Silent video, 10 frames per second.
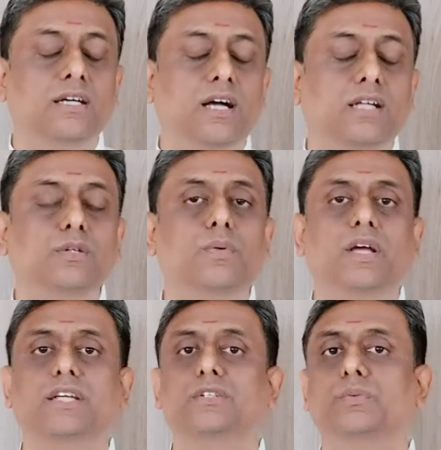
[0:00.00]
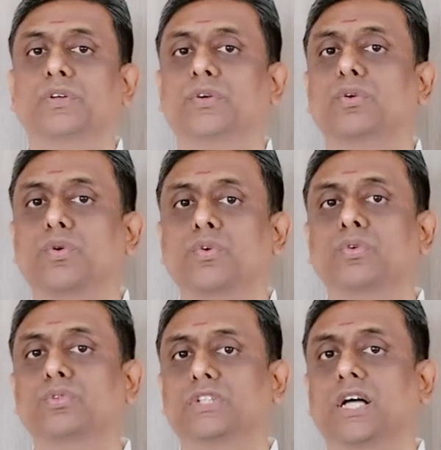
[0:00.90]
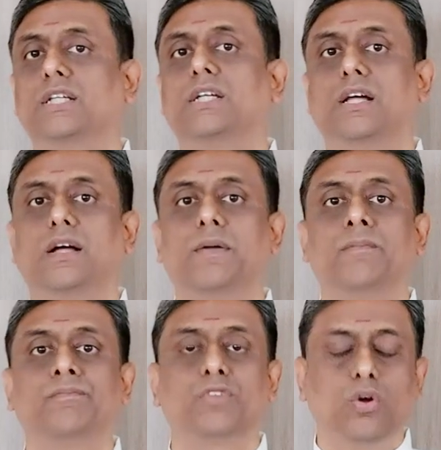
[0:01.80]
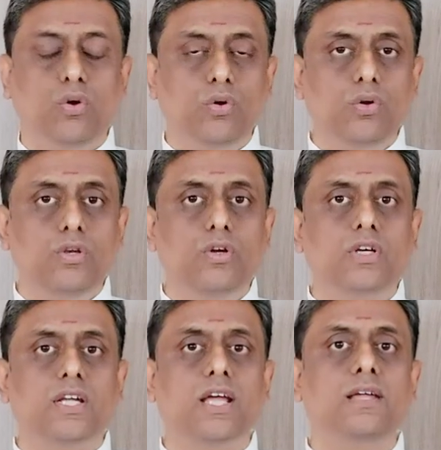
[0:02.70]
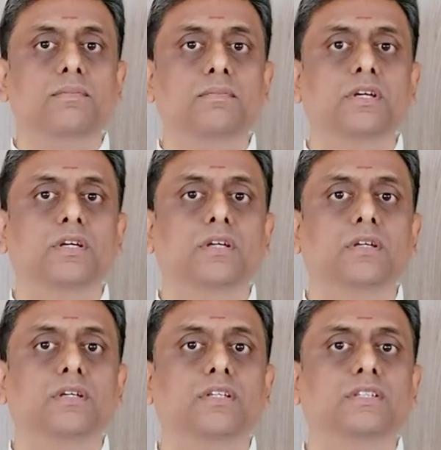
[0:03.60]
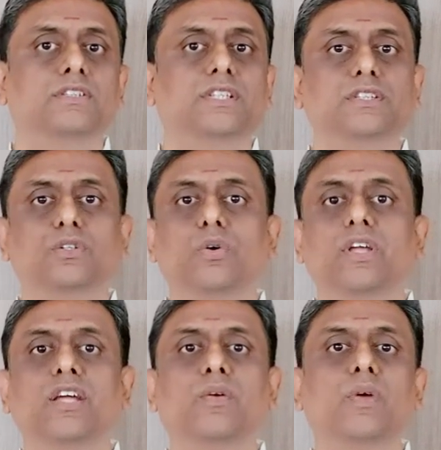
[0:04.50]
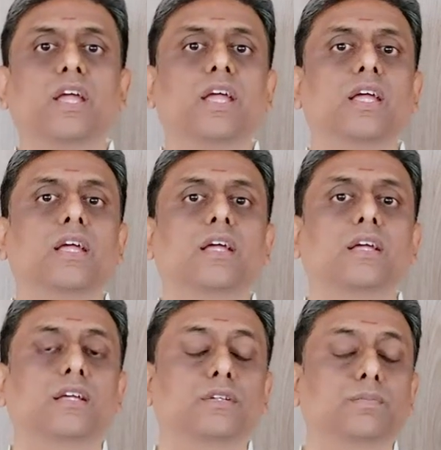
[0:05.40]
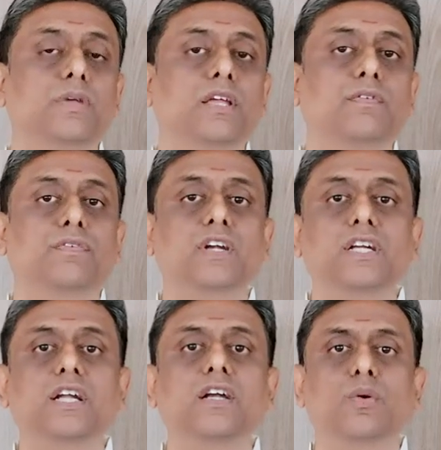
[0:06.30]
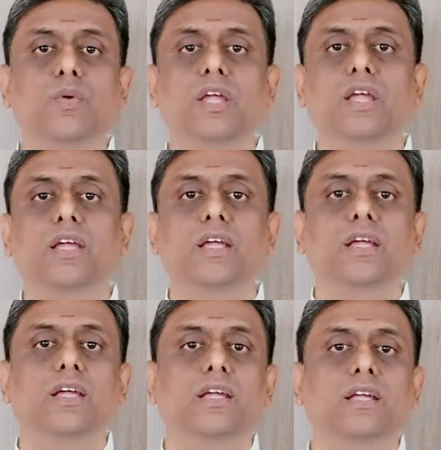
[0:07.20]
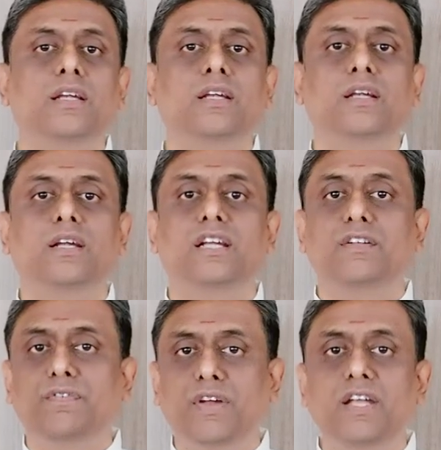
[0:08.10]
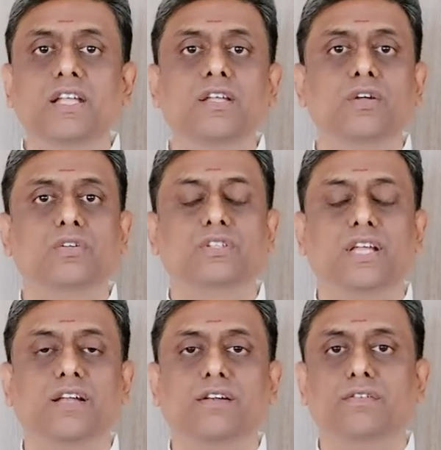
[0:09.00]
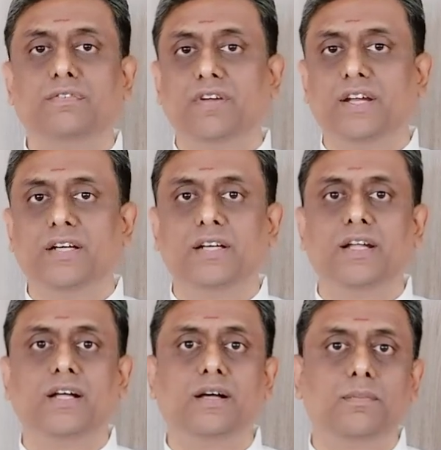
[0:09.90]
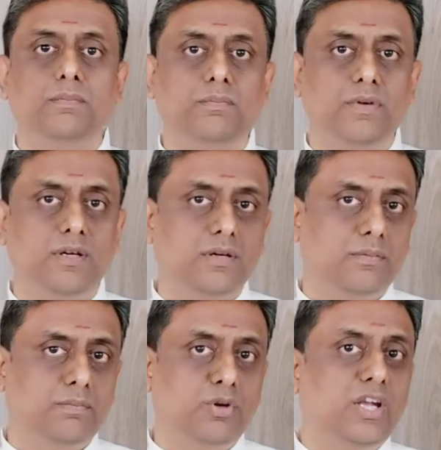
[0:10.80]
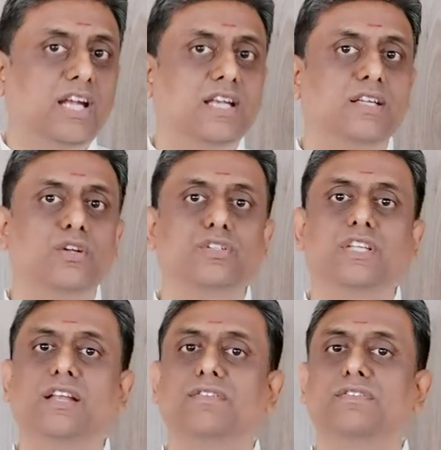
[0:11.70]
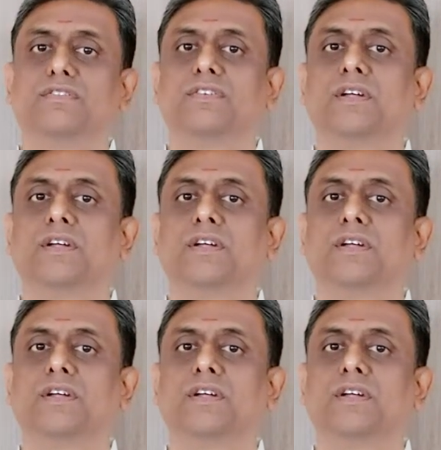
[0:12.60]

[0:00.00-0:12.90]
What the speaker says: Otherwise, when you don't do sadhana, all your time is just going away, is being frittered away in defending yourself and protecting yourself.